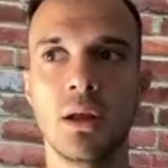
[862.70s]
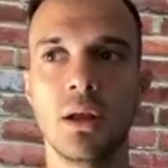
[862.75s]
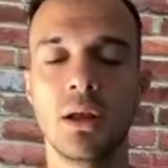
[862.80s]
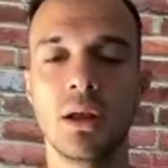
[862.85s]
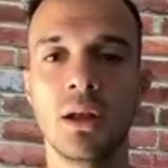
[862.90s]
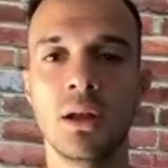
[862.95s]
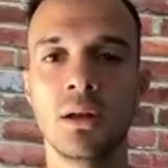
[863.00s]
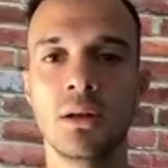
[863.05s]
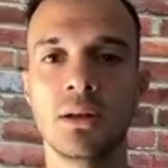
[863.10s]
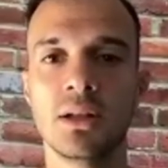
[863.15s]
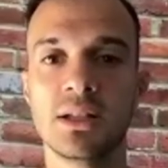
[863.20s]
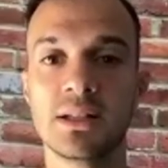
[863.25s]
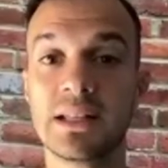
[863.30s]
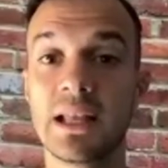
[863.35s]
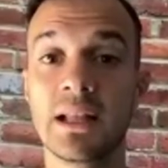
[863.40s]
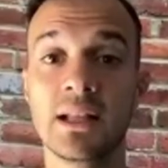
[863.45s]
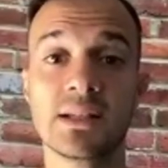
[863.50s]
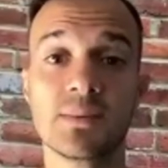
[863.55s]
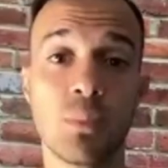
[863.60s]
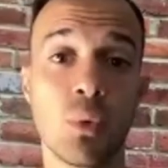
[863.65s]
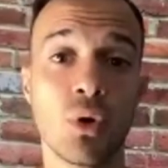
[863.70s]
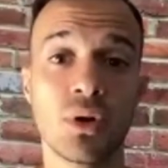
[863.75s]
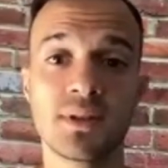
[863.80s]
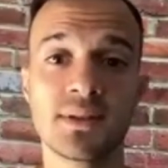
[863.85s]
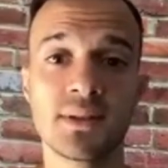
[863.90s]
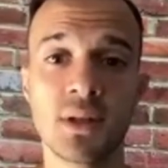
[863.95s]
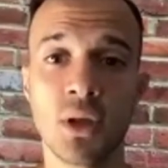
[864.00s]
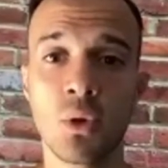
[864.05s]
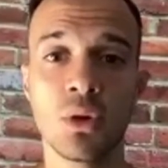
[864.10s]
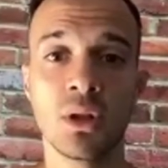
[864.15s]
in
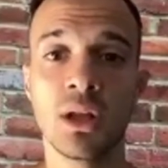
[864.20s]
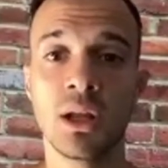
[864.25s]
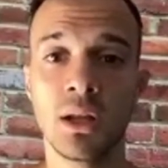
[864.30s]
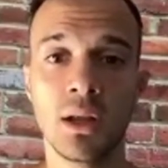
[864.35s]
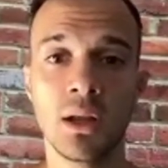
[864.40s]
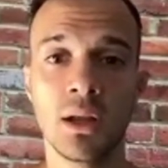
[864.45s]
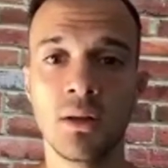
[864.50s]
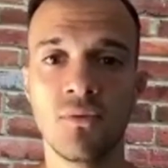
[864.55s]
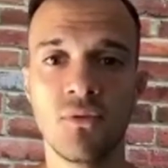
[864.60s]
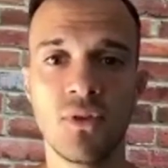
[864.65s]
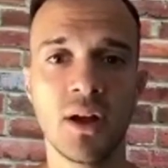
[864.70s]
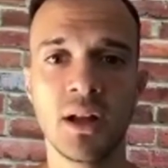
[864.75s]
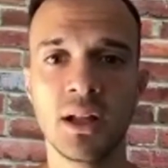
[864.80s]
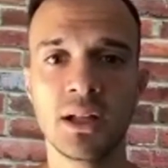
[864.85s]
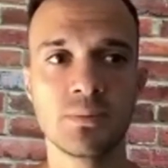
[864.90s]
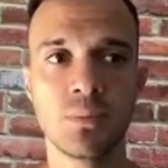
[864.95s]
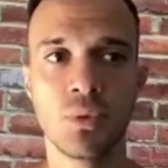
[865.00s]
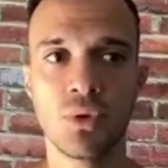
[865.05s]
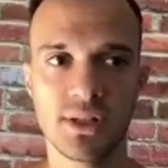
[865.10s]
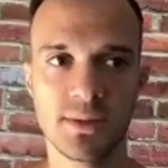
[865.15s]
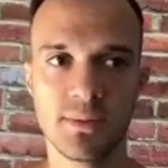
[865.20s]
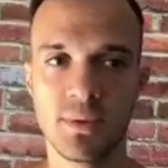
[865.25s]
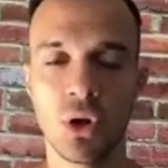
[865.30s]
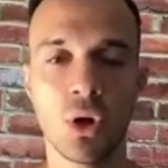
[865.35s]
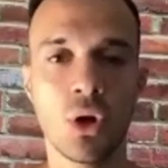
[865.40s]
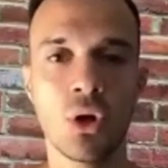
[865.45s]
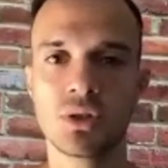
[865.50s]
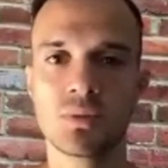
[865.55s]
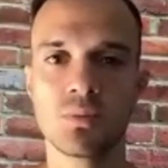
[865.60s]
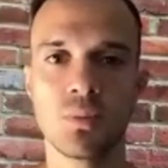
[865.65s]
sports, not only in fighting sports, but in
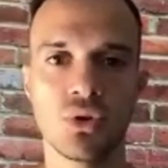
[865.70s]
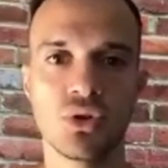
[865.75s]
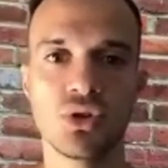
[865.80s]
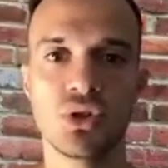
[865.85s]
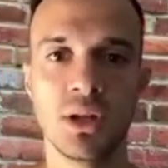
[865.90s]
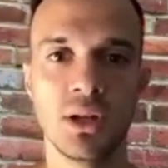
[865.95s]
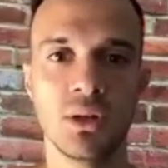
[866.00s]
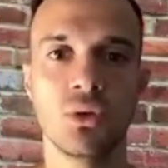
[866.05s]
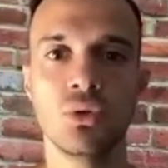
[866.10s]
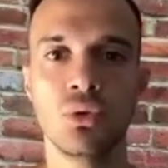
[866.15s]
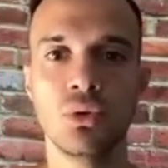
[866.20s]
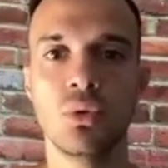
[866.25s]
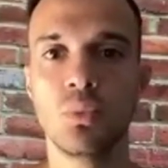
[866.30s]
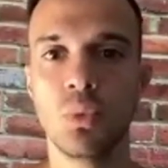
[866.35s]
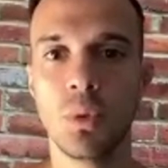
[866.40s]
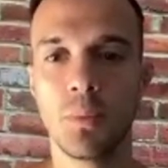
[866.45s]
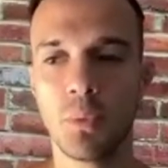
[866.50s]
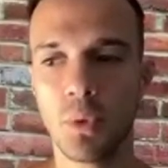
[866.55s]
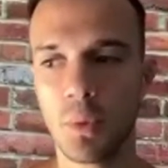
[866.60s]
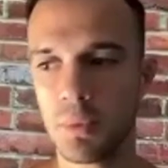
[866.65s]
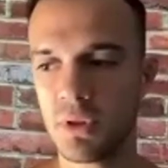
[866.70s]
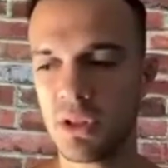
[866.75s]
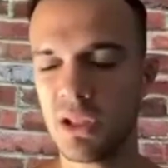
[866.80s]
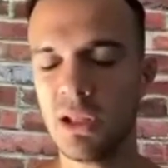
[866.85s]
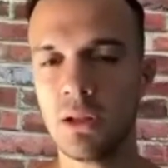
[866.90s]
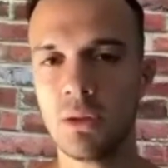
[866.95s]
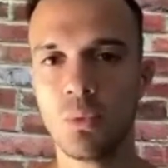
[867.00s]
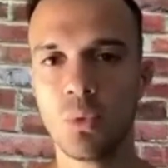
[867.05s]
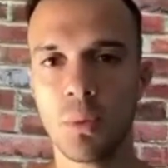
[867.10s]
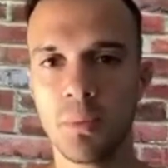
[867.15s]
all sports. You need to do
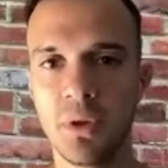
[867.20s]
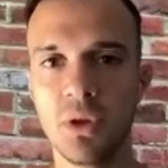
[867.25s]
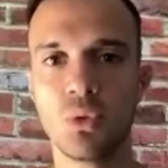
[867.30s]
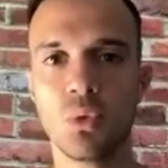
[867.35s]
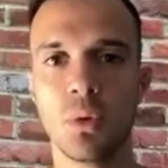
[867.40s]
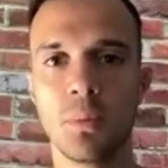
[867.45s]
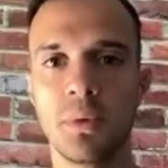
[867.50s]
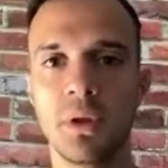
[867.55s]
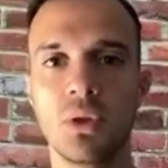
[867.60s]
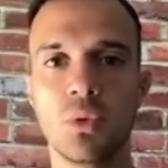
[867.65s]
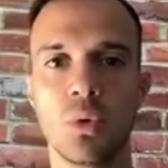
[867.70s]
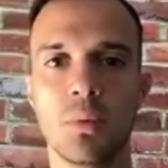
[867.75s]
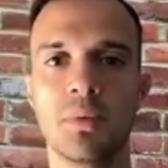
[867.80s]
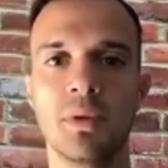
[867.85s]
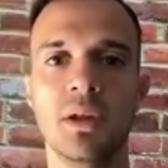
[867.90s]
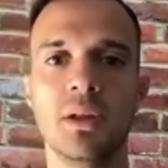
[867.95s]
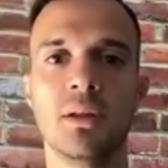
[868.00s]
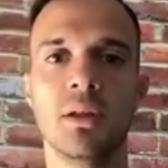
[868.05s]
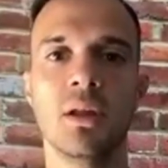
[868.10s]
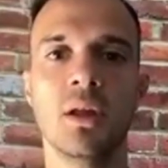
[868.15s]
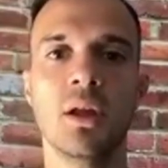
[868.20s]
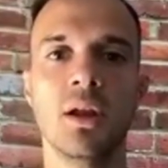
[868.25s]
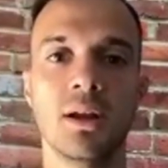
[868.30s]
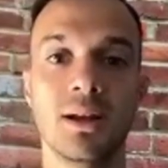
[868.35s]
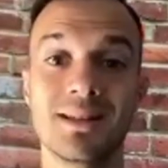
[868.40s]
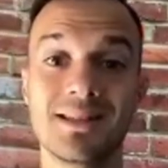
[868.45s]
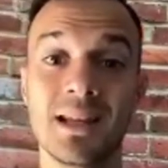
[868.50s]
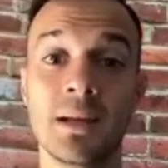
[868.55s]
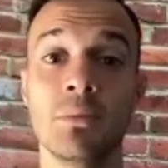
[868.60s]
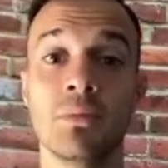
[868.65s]
repeat
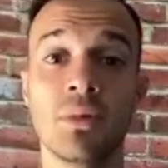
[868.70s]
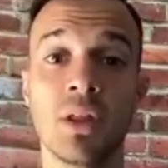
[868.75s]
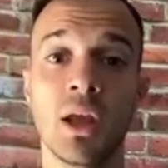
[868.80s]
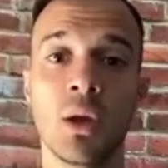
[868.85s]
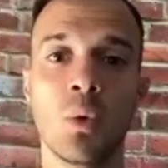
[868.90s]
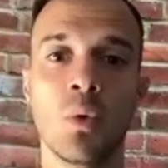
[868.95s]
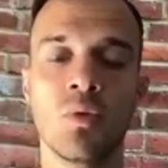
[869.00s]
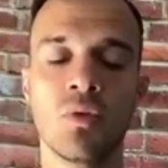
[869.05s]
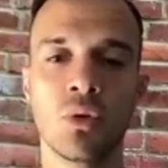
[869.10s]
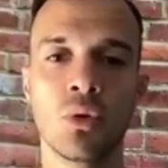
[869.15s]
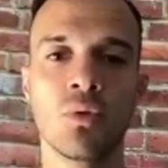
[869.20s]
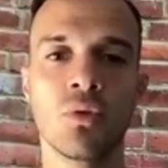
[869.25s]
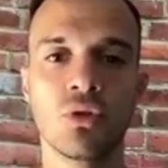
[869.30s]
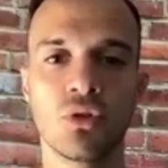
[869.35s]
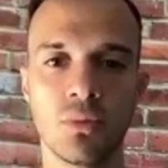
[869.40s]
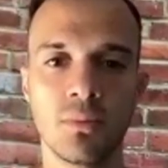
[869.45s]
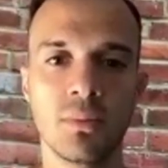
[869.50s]
the same thing over and over to